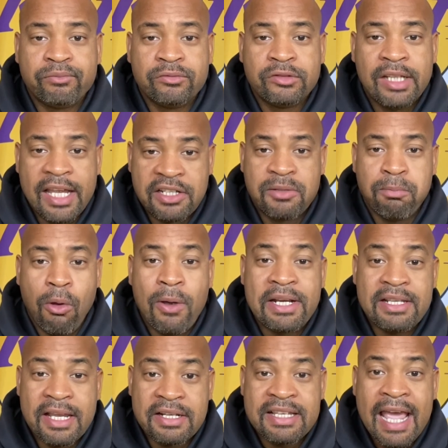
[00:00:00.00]
exploit
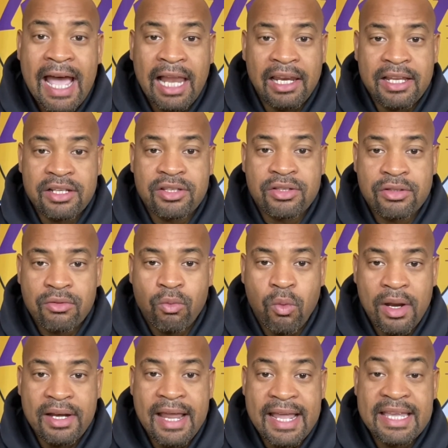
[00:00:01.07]
their talents
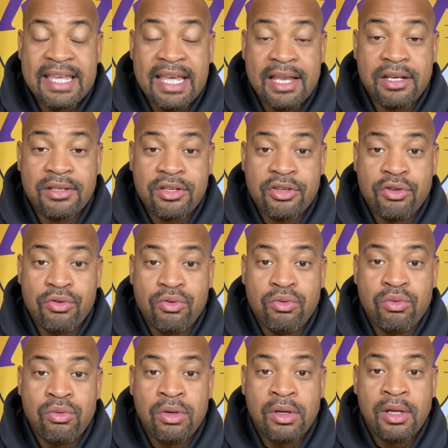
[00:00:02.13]
when they get
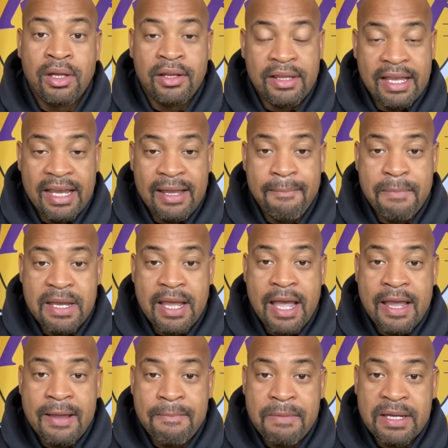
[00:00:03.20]
to the
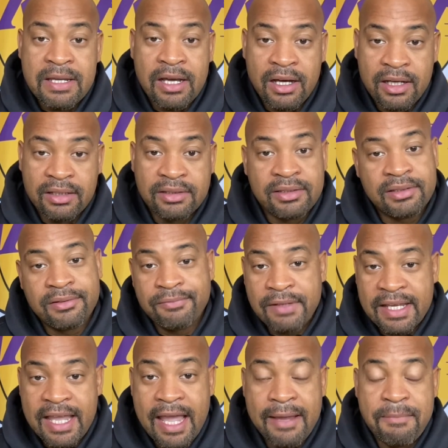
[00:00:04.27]
NBA because the
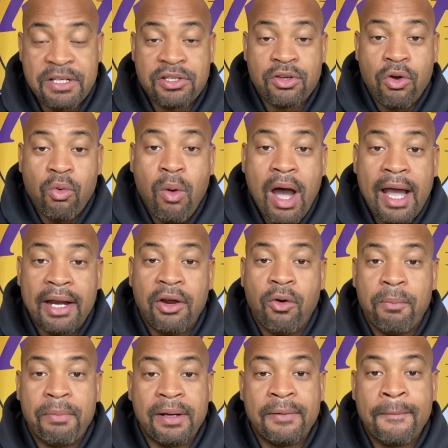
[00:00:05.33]
game is so wide
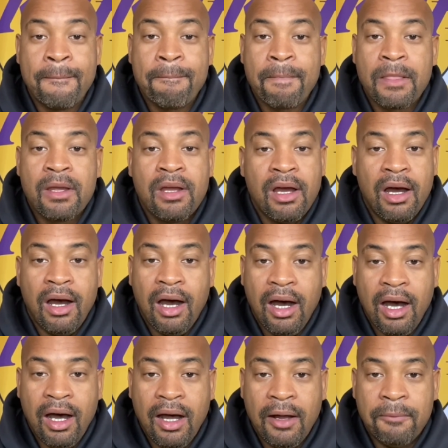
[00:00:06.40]
open.
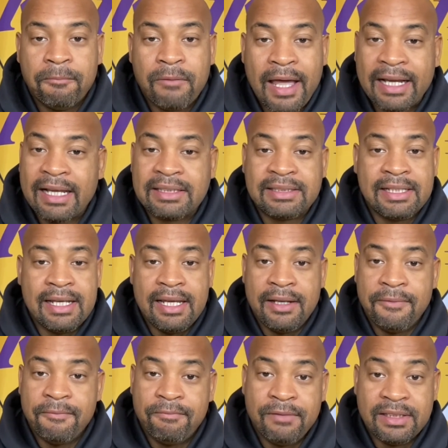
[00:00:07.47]
Like I
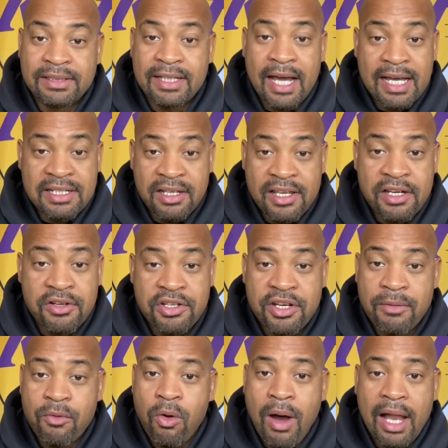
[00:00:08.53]
said, this guy's
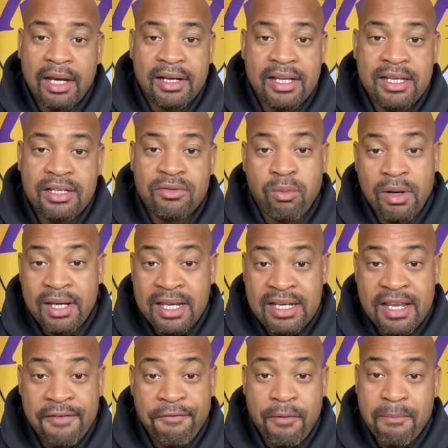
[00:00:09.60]
leadership qualities, what he
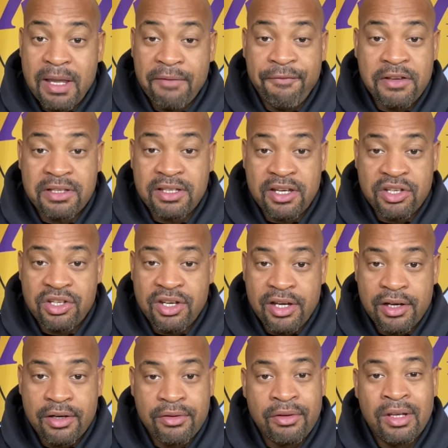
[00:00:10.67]
did for Memphis this
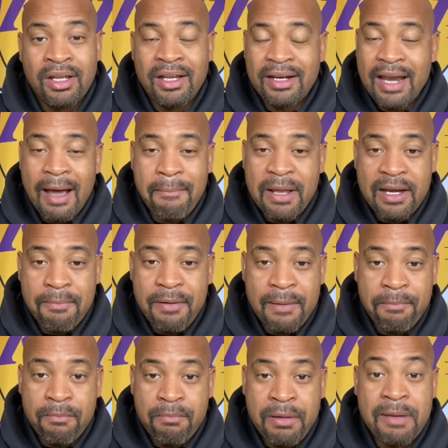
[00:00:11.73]
year, not many
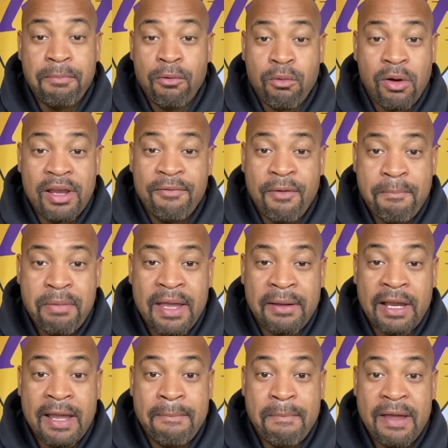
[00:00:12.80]
people were even
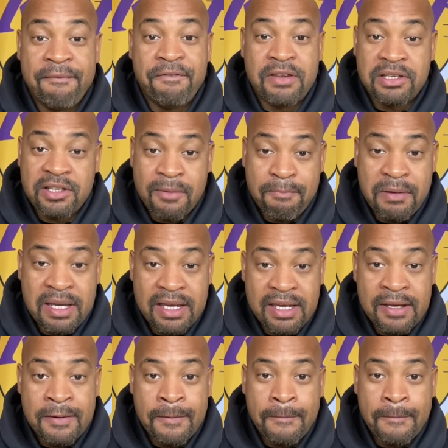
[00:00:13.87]
picking Memphis to be